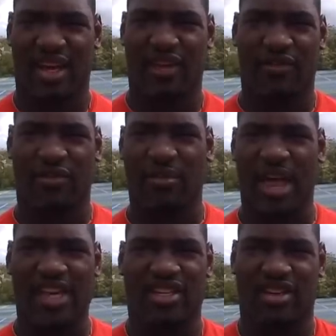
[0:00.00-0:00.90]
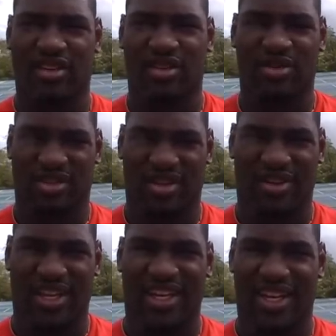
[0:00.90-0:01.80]
even from last year too. So
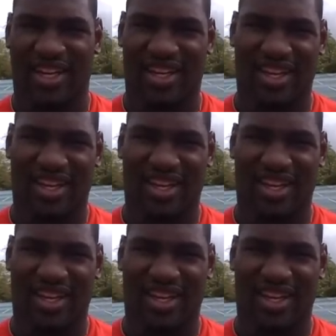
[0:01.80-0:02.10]
it did.